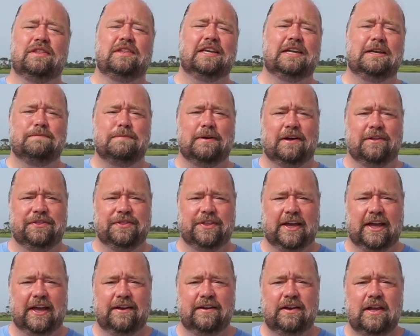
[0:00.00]
to think about
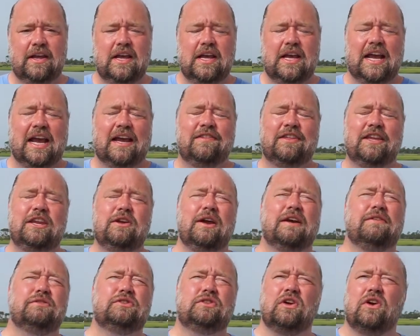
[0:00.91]
that. And then you
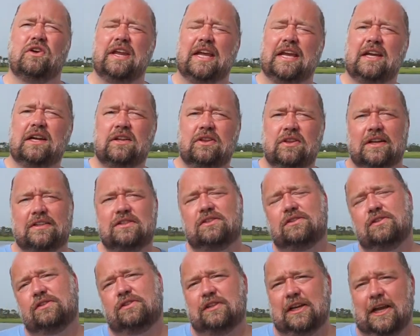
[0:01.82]
have what's called a
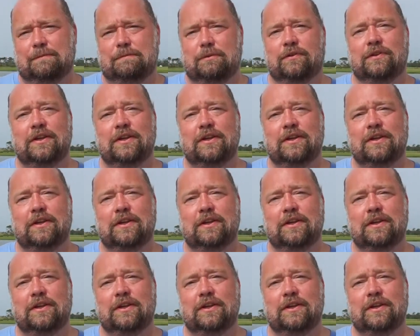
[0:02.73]
cluster sample.